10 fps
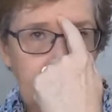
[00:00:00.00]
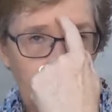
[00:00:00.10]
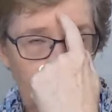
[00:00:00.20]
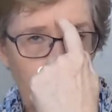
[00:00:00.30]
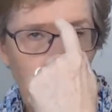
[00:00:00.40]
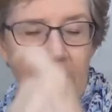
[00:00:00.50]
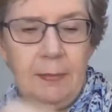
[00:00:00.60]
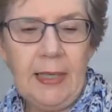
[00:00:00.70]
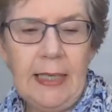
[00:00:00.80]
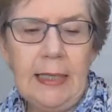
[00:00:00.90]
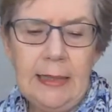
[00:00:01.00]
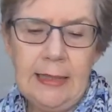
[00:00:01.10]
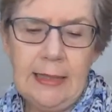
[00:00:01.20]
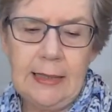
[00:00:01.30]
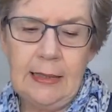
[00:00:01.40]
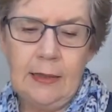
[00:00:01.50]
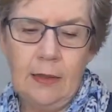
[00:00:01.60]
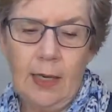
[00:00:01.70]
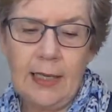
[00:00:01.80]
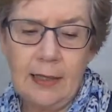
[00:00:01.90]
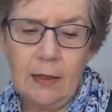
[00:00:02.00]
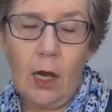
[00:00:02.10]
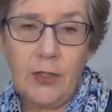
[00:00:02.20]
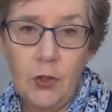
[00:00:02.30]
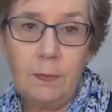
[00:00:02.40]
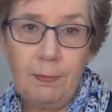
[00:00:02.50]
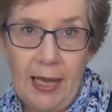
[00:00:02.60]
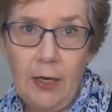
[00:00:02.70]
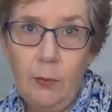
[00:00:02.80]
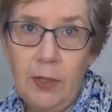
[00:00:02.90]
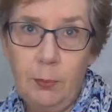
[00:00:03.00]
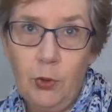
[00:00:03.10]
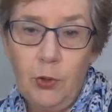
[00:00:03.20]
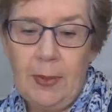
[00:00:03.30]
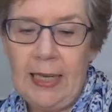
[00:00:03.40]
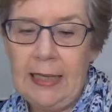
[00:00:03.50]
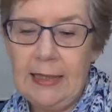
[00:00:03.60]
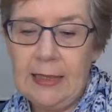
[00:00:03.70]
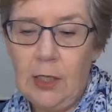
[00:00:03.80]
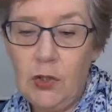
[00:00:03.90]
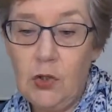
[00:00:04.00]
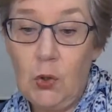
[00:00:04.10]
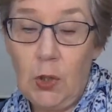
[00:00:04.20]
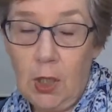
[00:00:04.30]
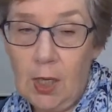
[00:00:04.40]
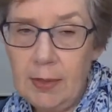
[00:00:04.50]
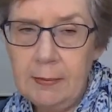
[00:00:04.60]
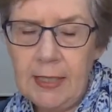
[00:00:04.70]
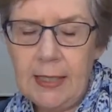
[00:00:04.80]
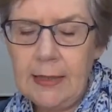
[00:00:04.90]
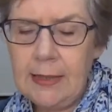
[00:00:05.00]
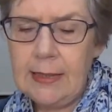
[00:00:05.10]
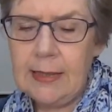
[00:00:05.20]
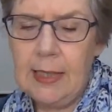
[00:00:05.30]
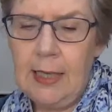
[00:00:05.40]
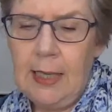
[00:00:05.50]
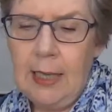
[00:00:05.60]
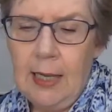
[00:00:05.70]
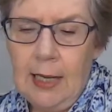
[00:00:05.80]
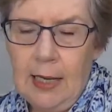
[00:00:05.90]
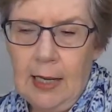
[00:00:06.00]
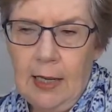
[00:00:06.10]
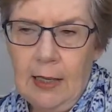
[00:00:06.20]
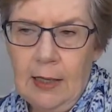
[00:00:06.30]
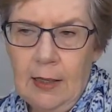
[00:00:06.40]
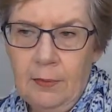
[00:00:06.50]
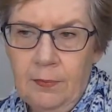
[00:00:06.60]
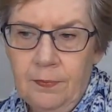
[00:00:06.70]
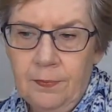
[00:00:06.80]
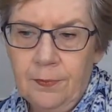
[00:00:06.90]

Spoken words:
to climbing beans. I do better with bush beans than I do climbing beans. I